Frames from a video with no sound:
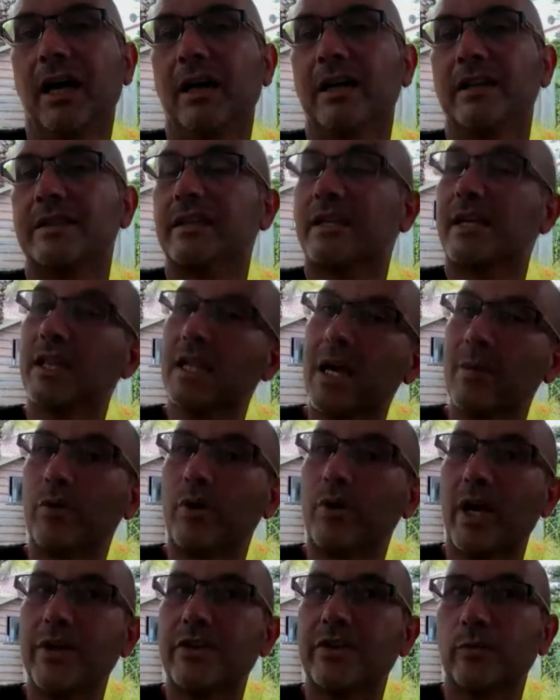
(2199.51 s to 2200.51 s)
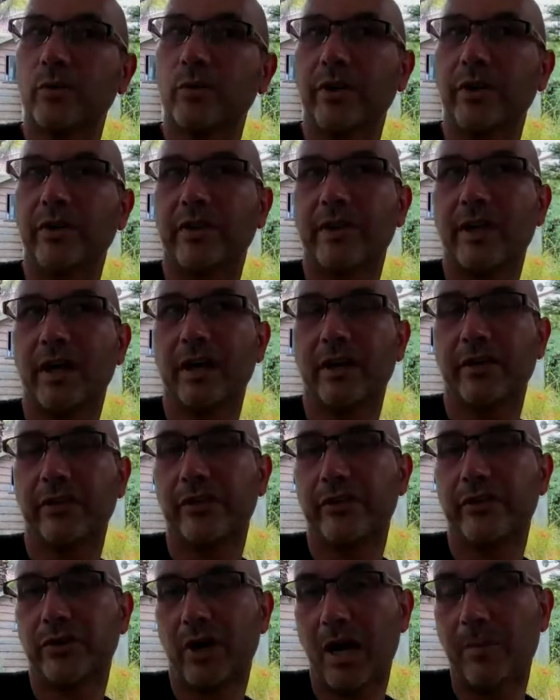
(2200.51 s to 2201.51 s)
It's a collaboration with
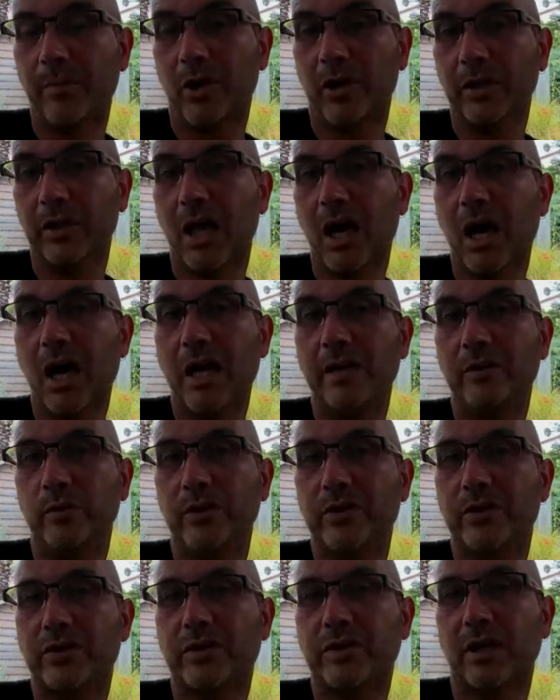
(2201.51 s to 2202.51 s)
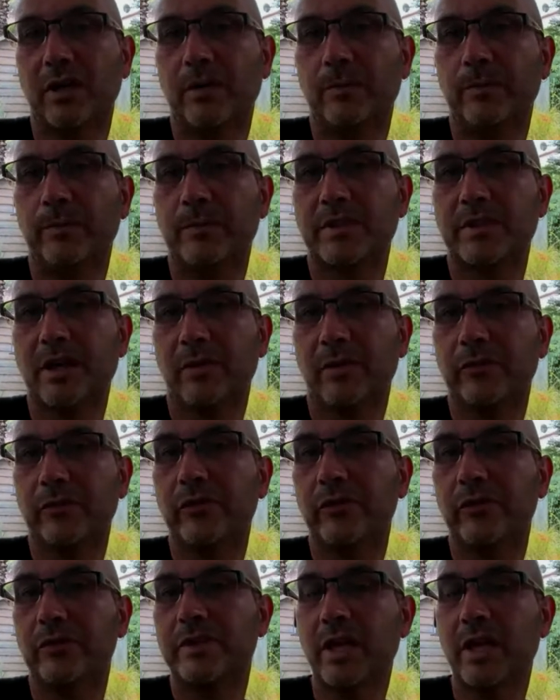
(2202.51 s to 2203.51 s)
the Drum Online, which some
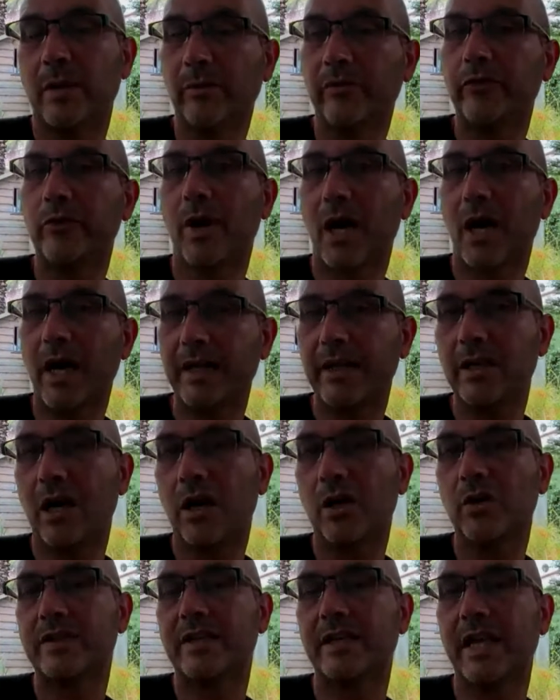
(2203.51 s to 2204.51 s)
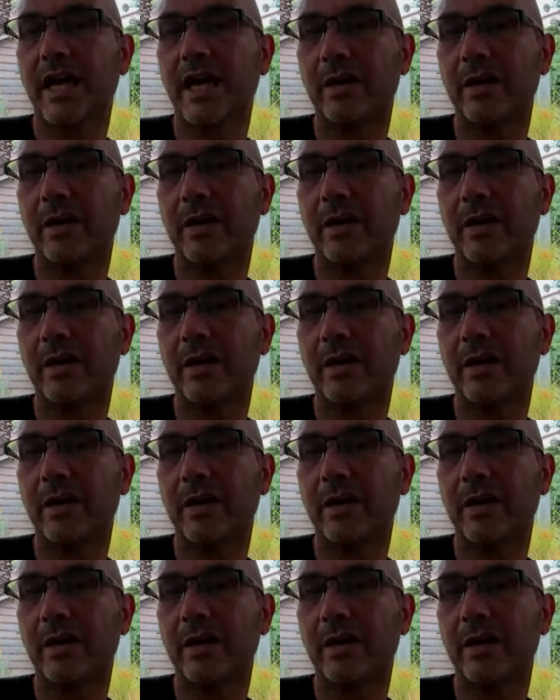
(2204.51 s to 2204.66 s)
of you might know.